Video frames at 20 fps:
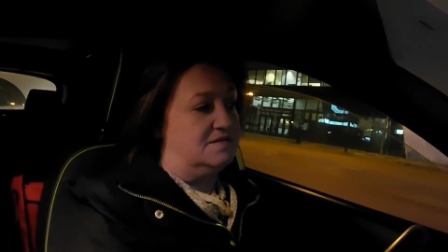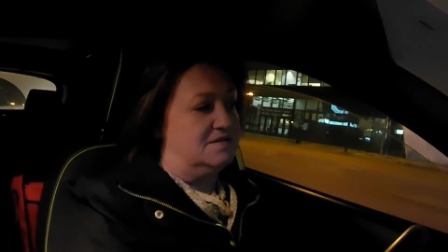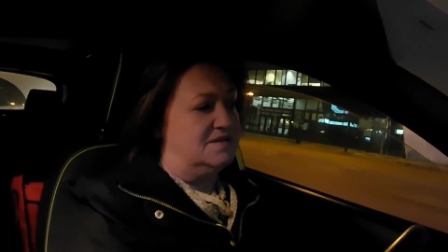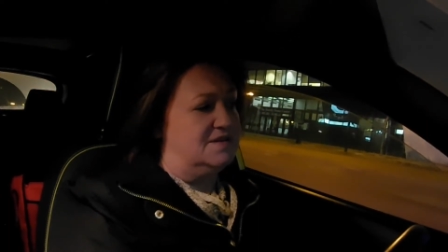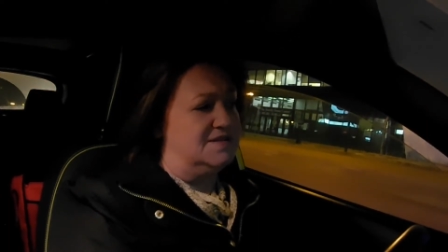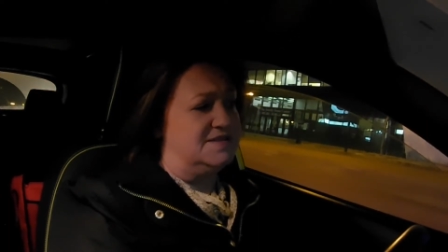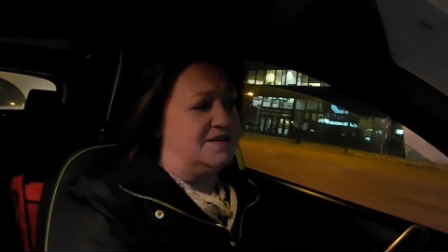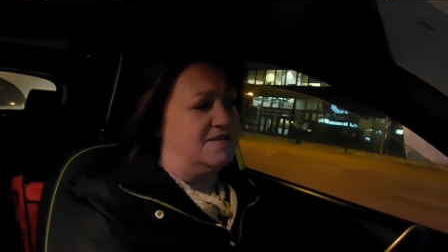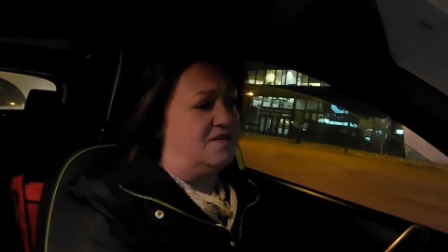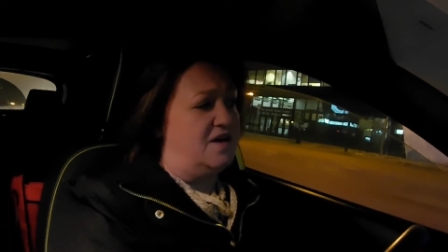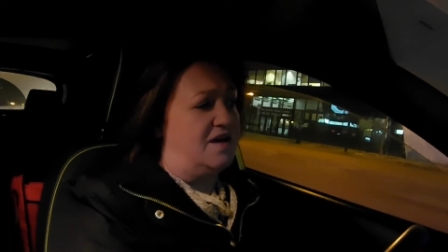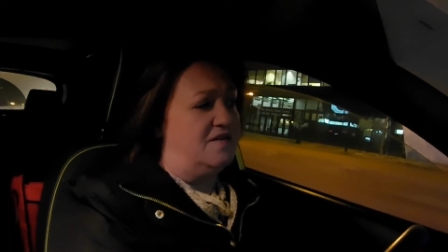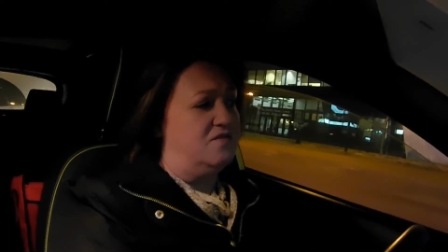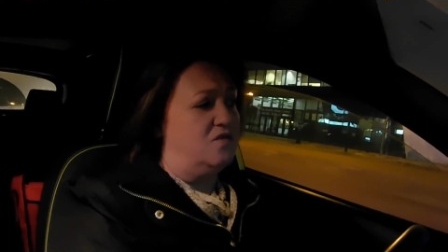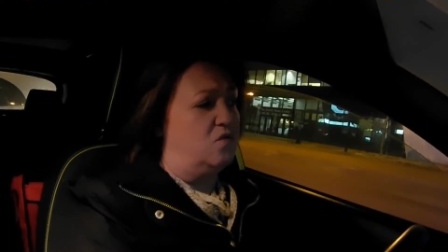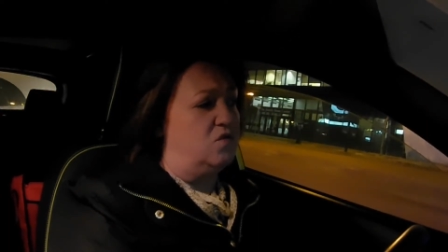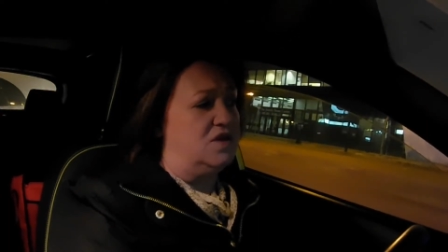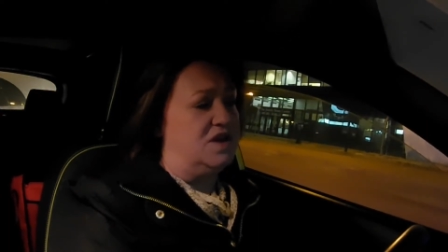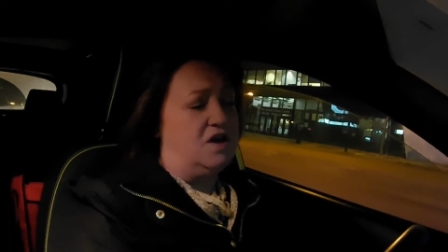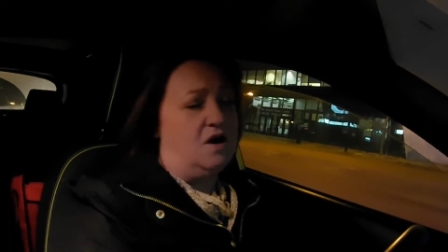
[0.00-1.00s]
because I've, I've
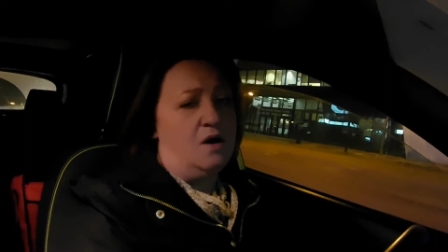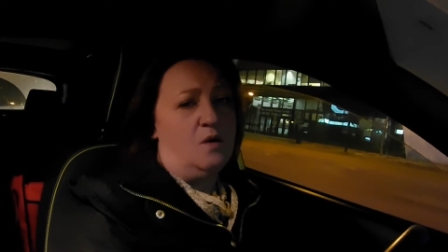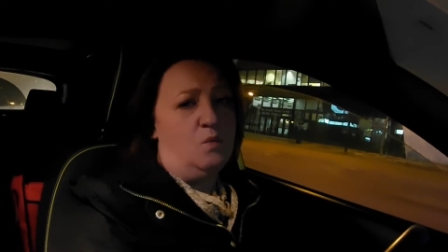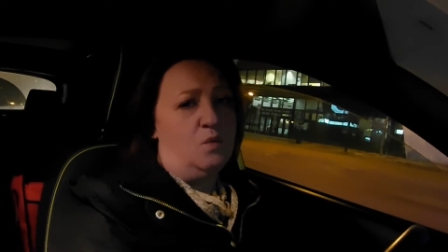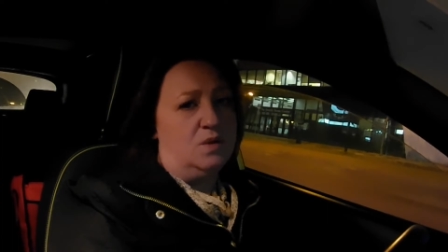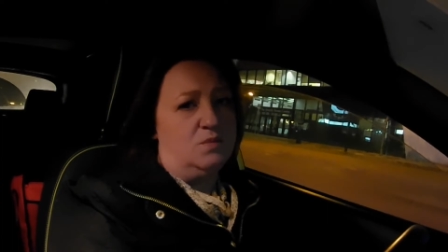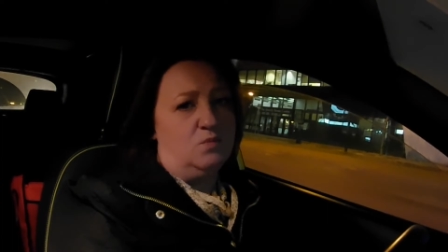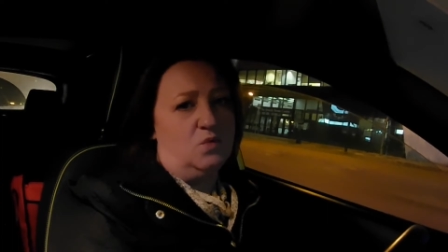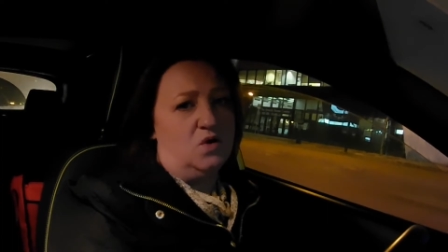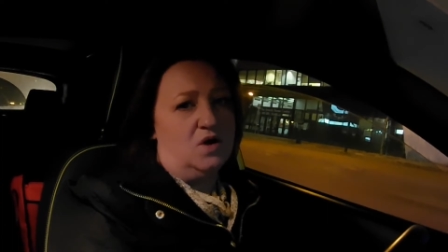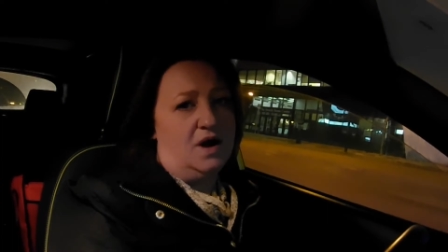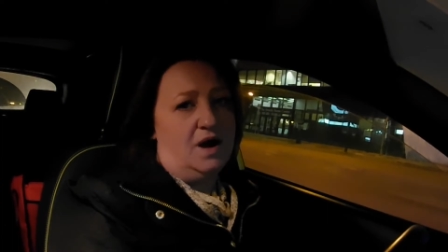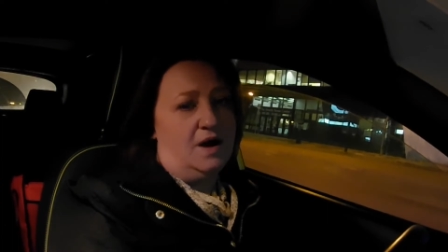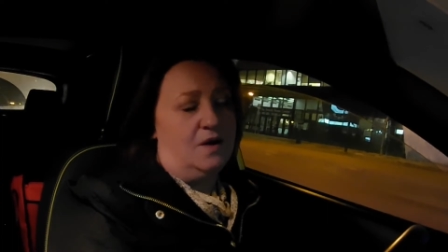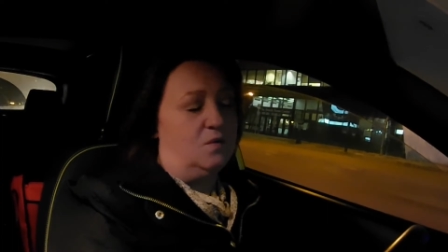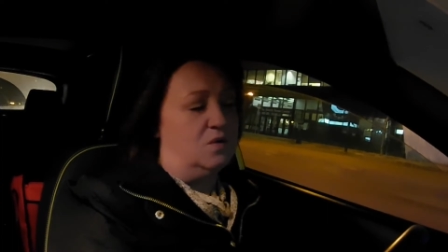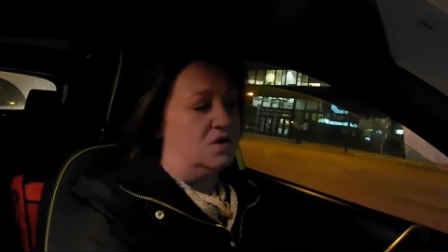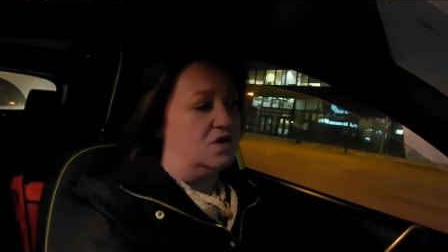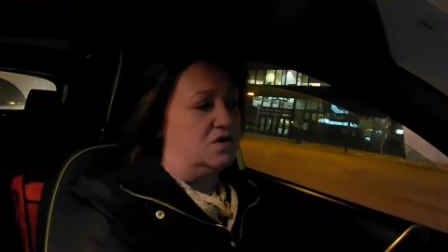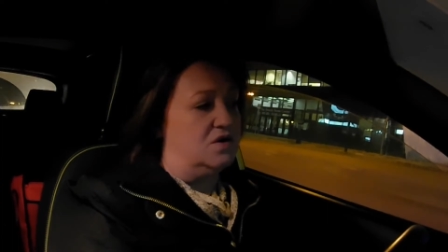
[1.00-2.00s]
only got one more
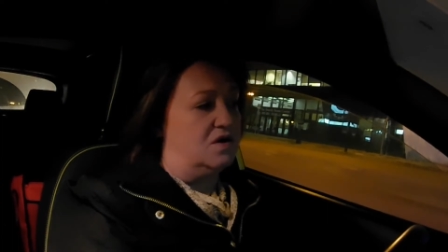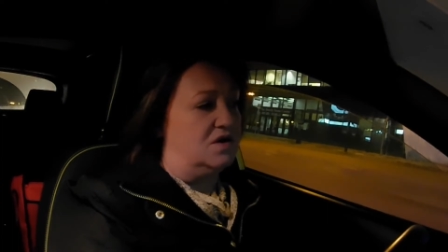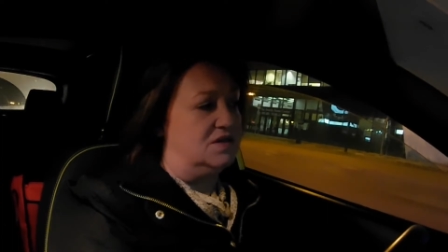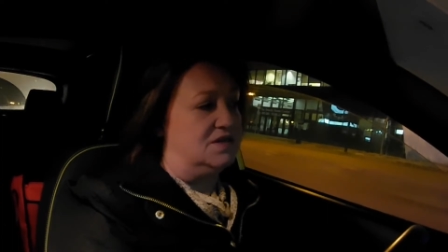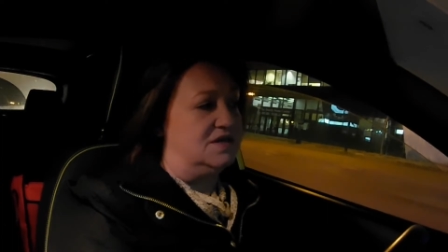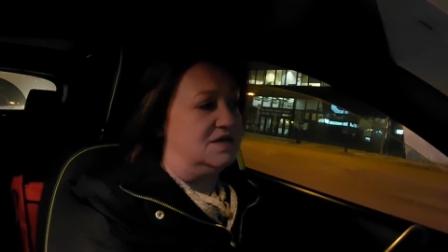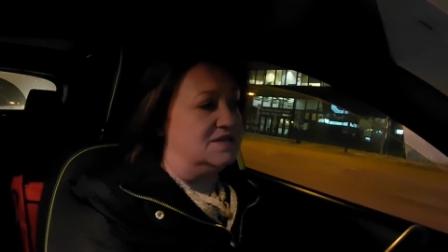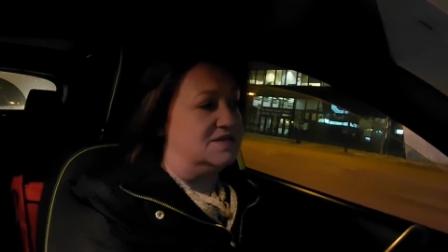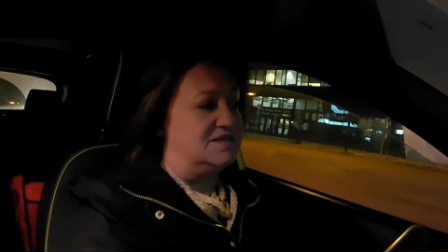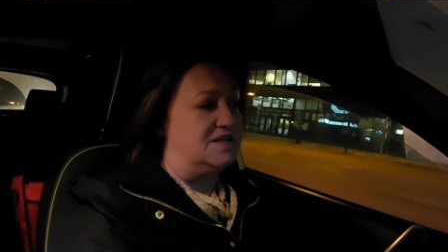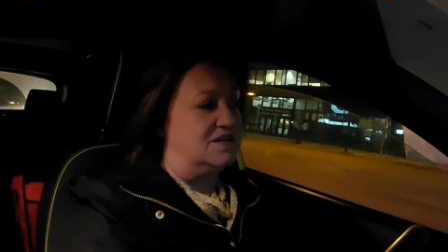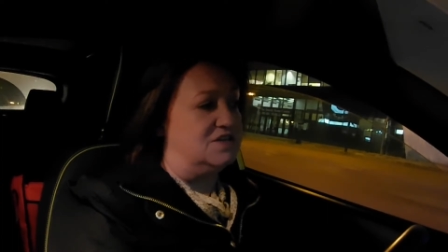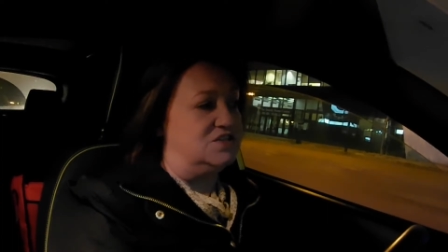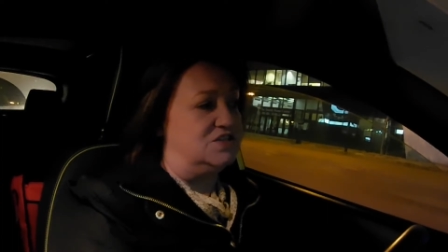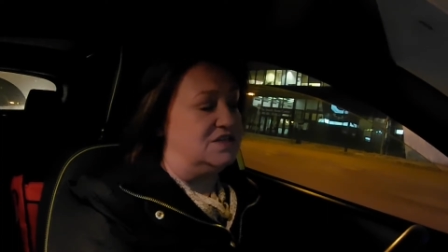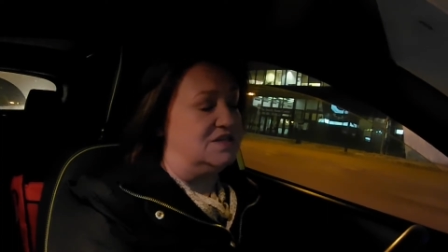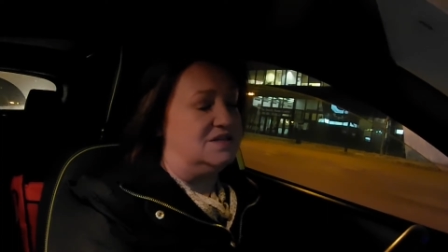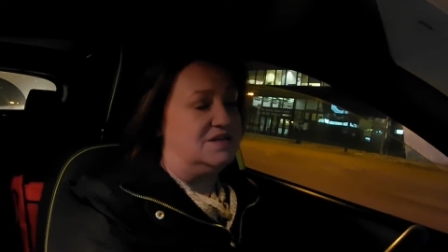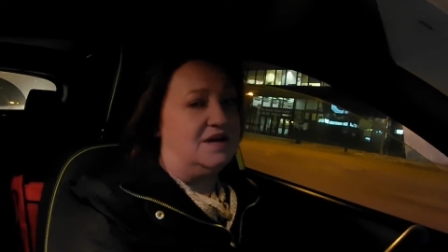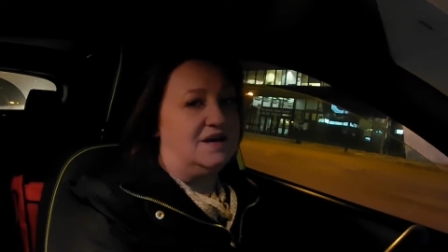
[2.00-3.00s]
hour on the
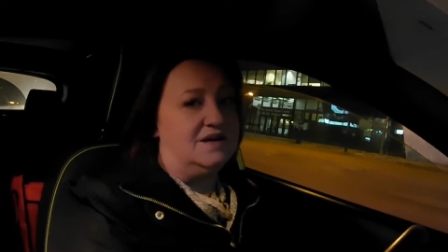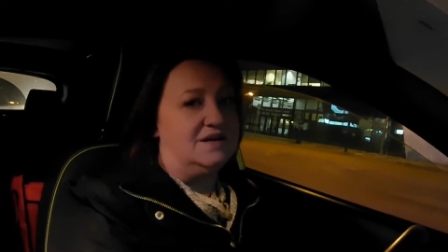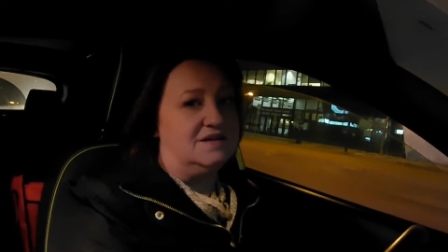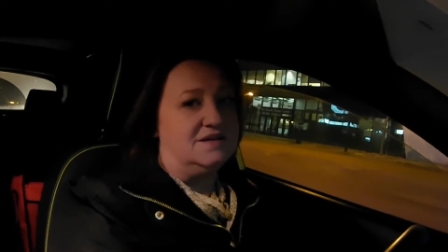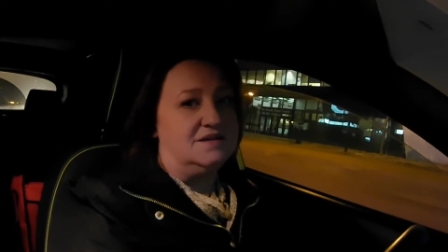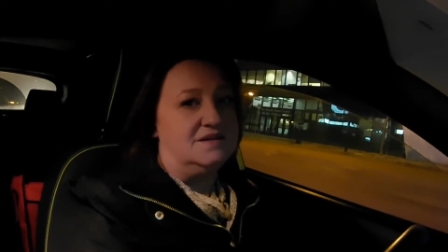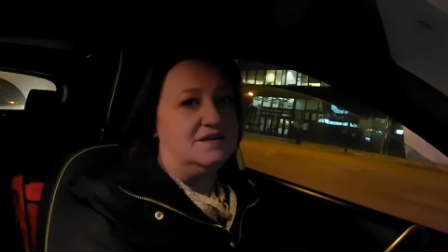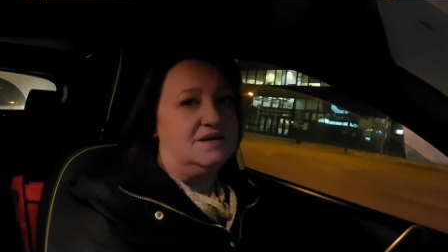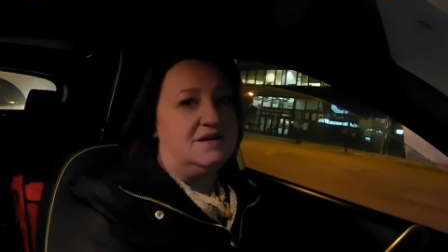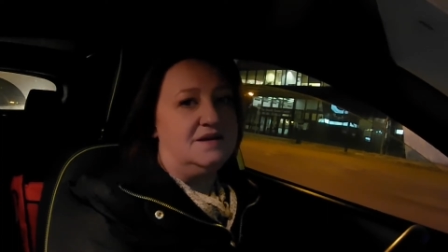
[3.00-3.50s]
extension and